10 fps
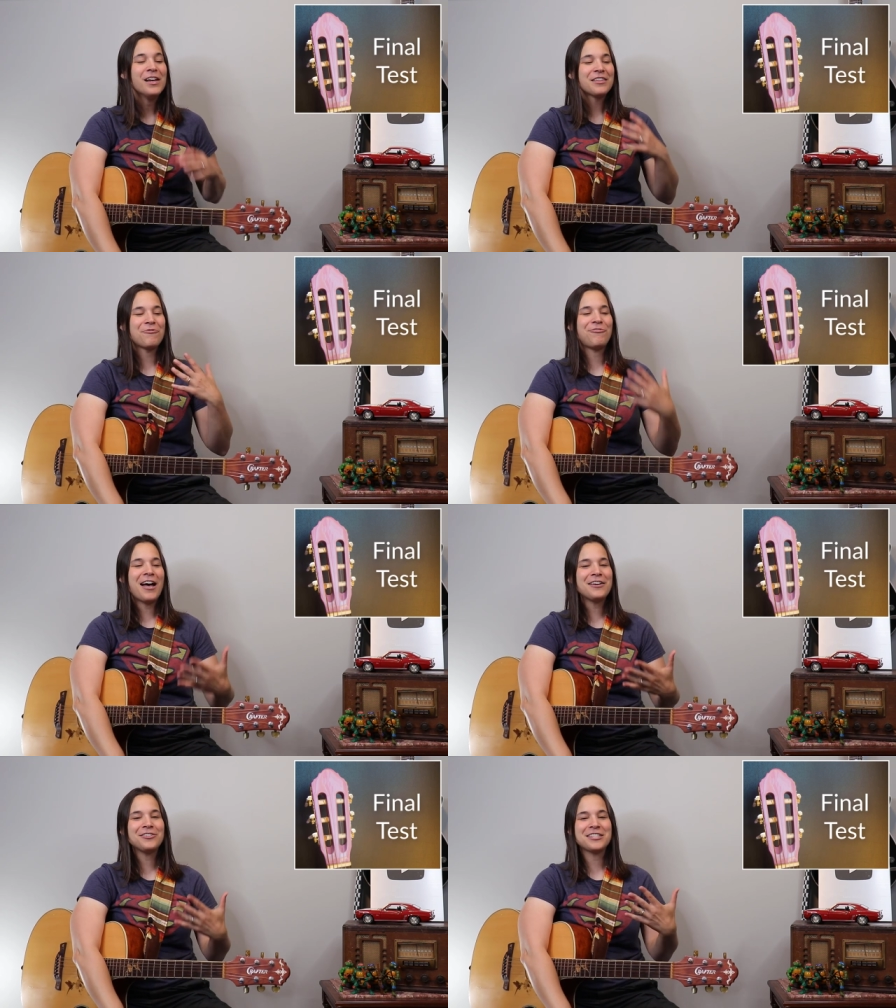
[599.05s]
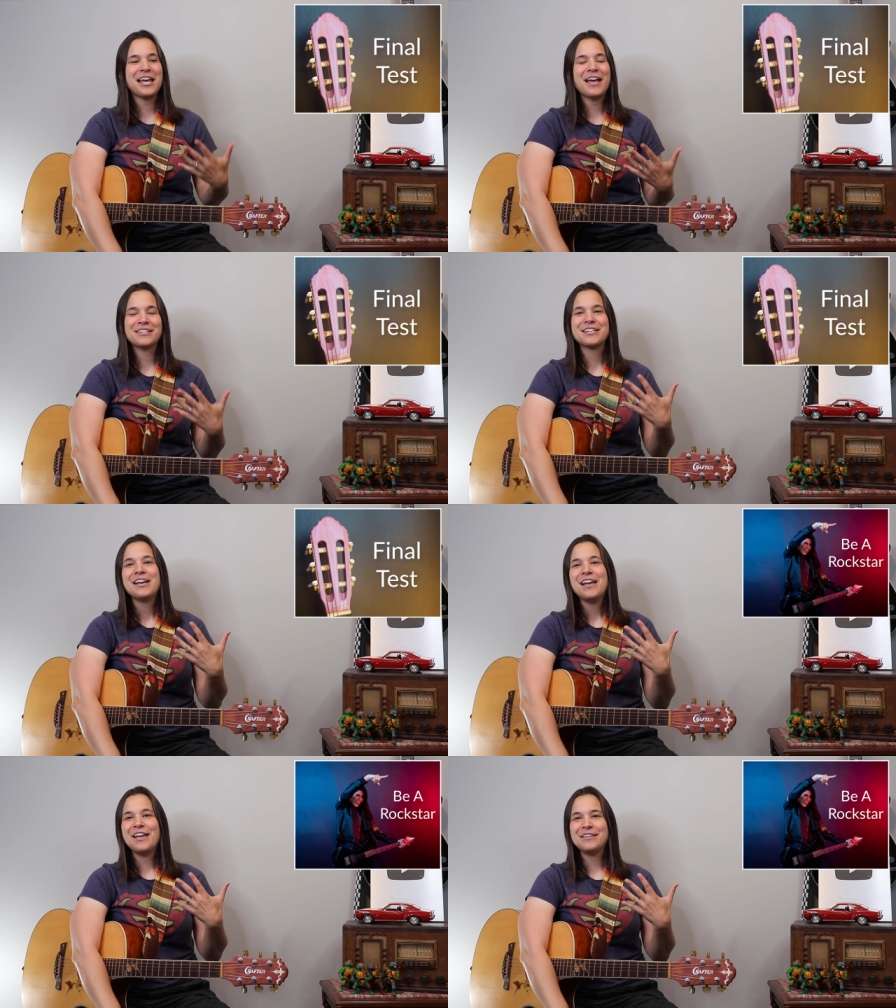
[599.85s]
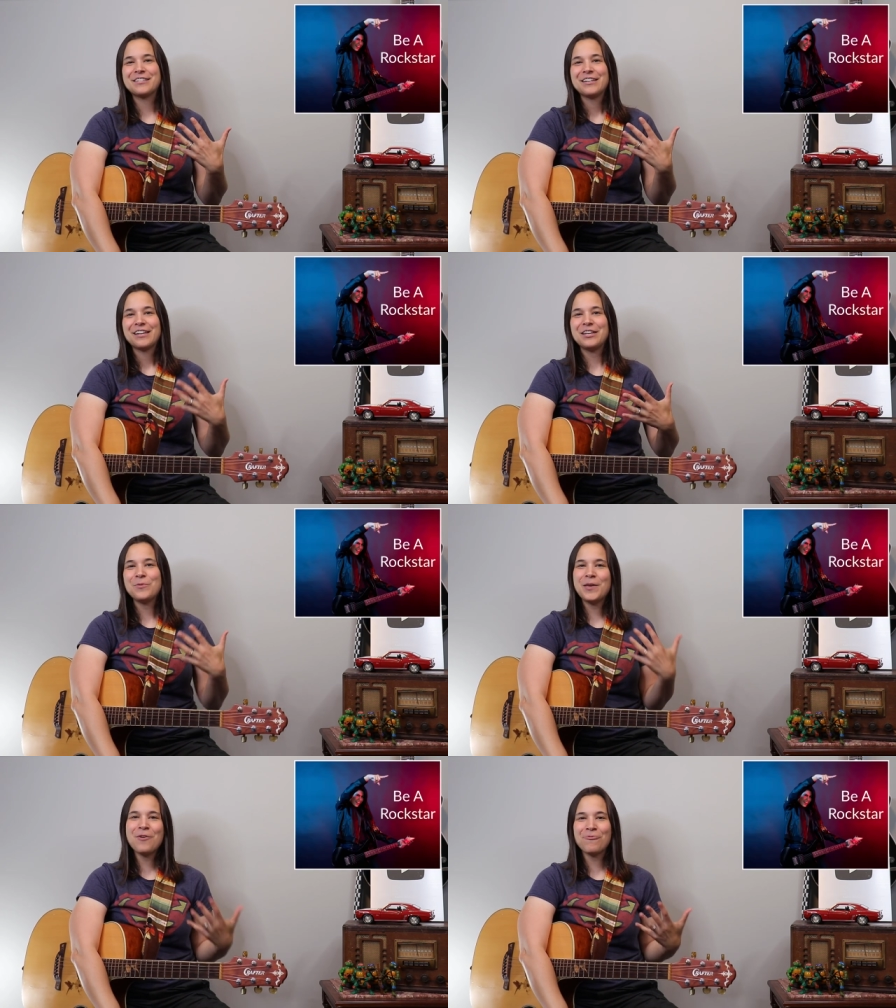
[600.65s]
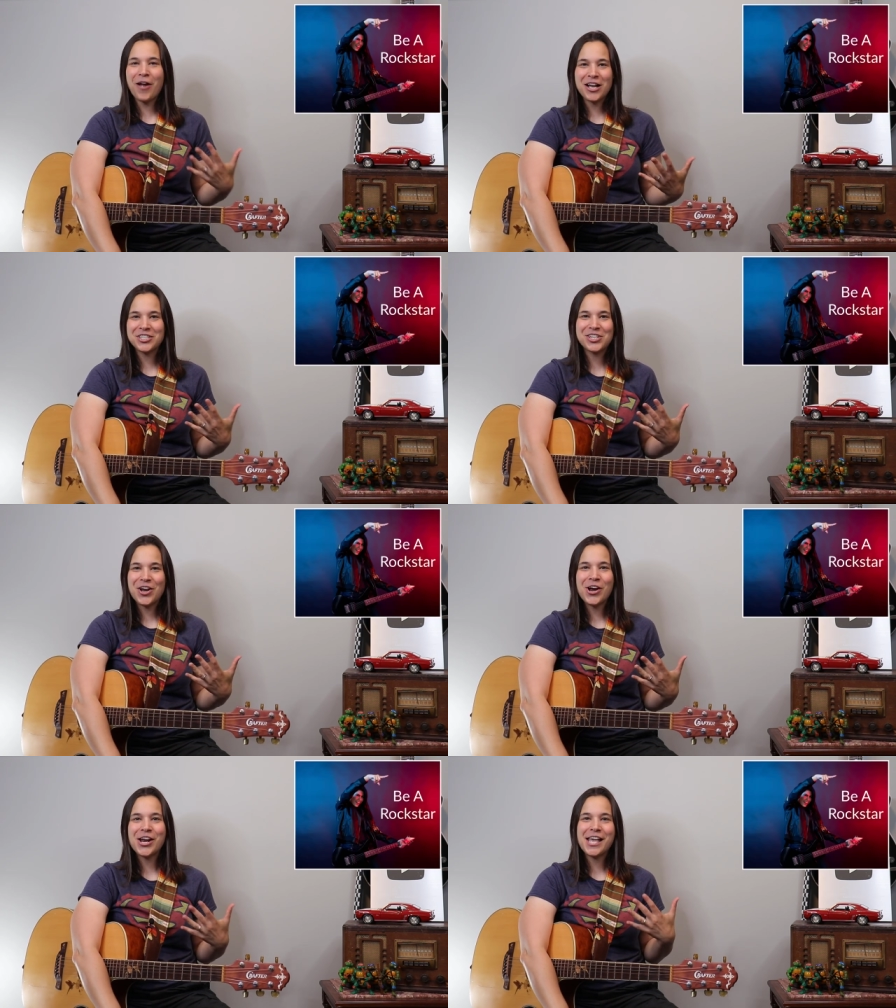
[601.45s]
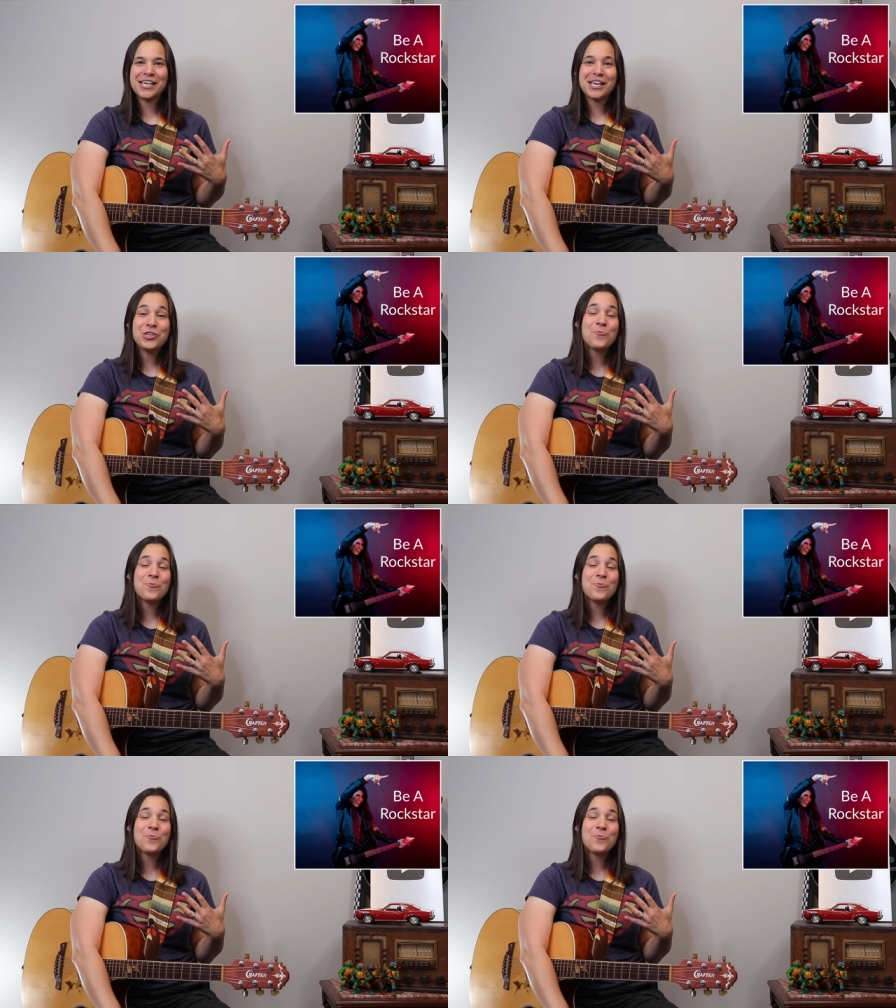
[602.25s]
The final test is, can you be a rock star and can